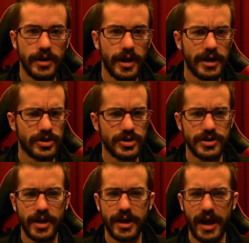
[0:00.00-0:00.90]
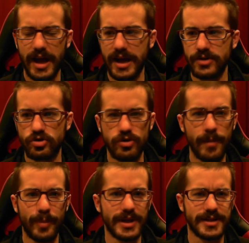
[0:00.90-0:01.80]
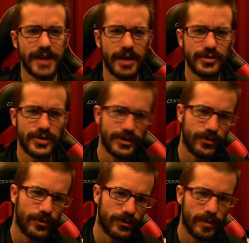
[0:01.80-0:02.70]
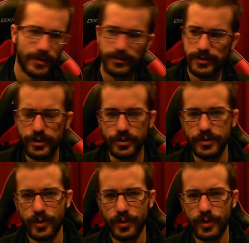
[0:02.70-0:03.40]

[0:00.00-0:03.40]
Just like a trumpet sounds different from a flute,